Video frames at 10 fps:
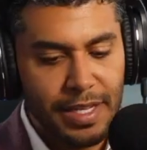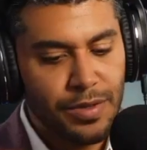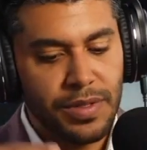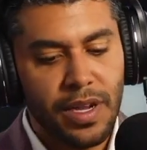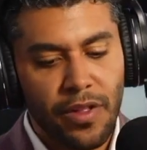
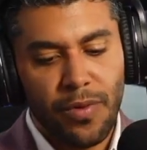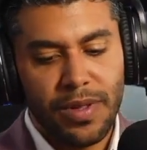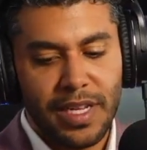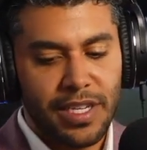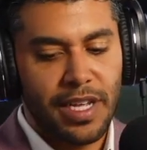This was another
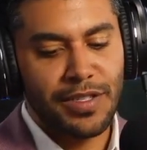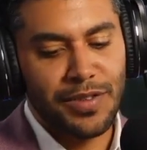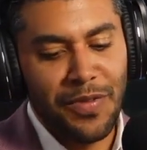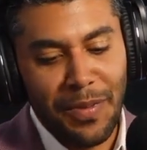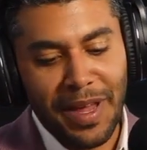one that's
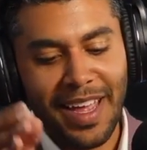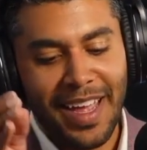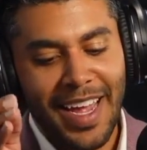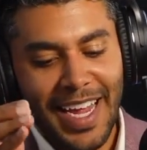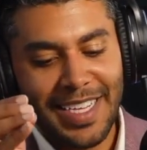challenging for me.
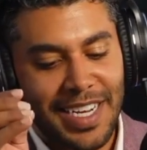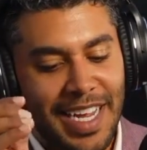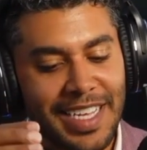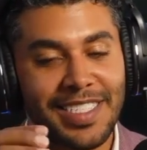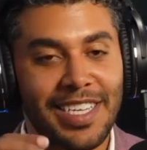He said
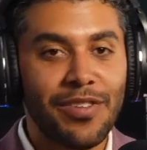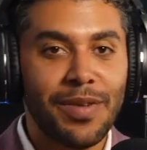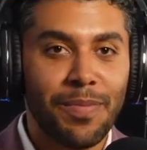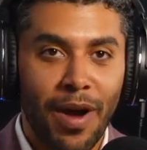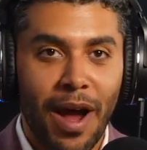he is
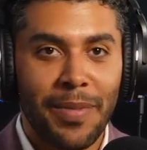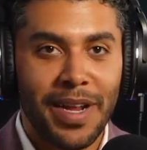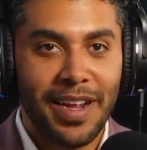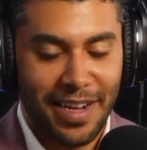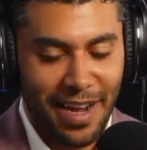seldom
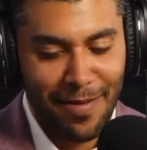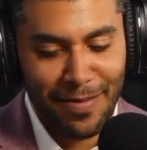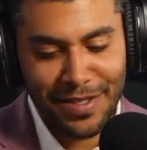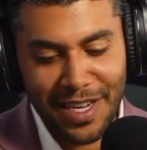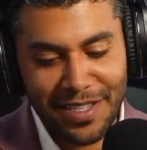prominent in
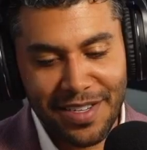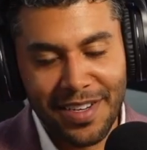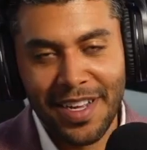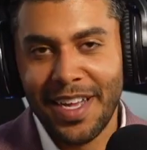conversation.